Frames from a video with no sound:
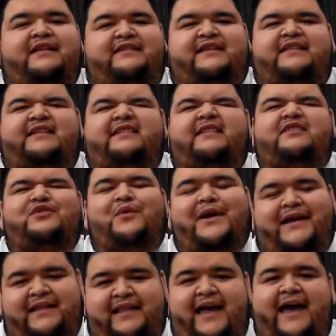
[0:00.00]
Let's get this into
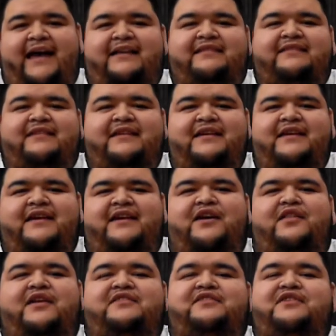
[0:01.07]
a glass,
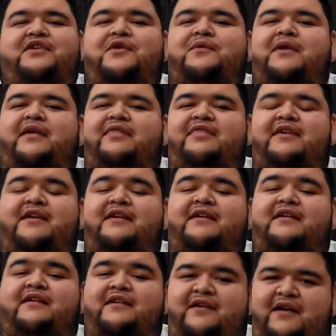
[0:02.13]
and I'll let you know what I
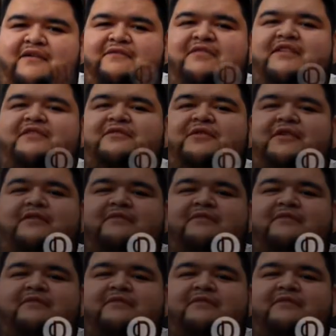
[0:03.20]
think of this.